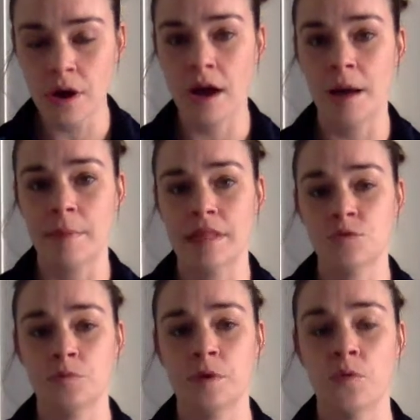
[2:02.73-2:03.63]
and this
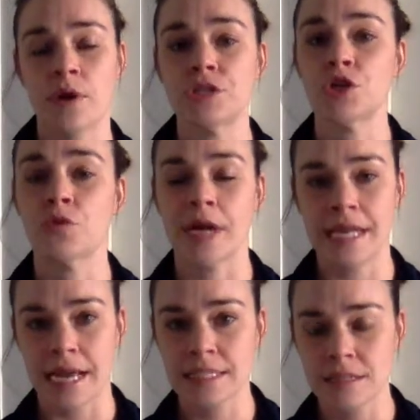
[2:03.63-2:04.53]
would be a way to grade an
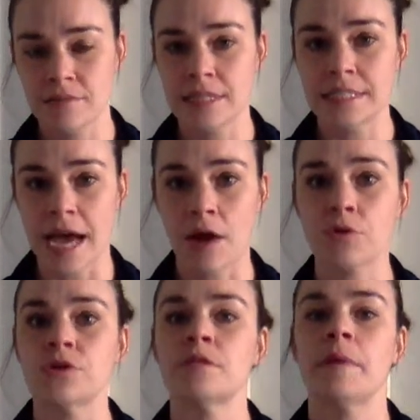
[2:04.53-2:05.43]
activity down
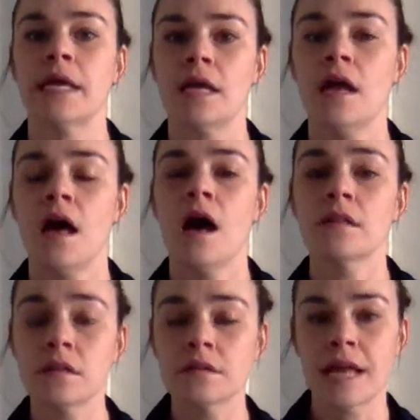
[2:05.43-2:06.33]
or to make it a
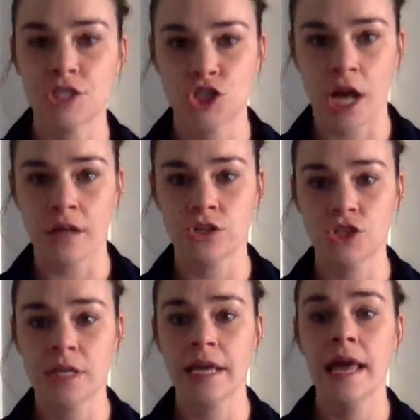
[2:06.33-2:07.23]
little less
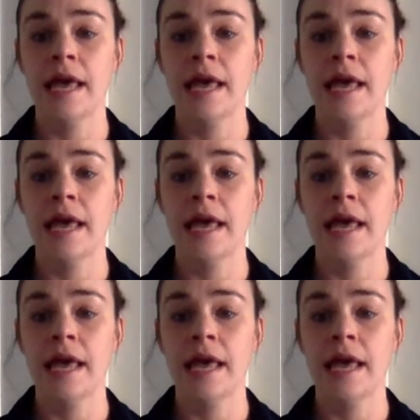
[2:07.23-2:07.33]
challenging,